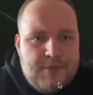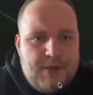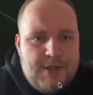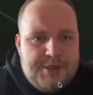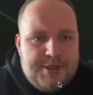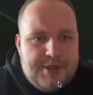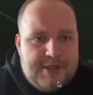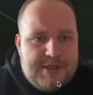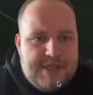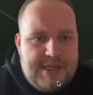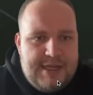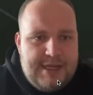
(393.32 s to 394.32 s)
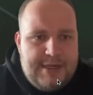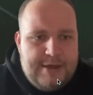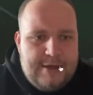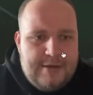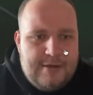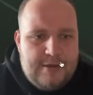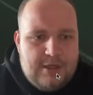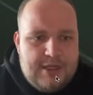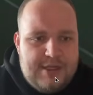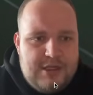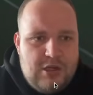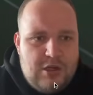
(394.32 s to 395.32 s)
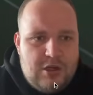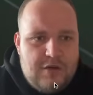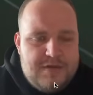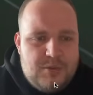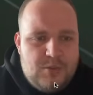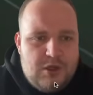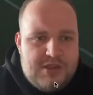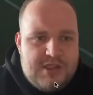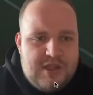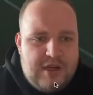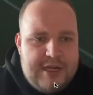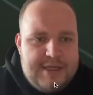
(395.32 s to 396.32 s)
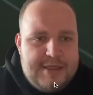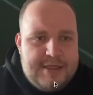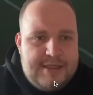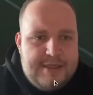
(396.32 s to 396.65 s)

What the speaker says: And as you can see here, looking to lock off to one side,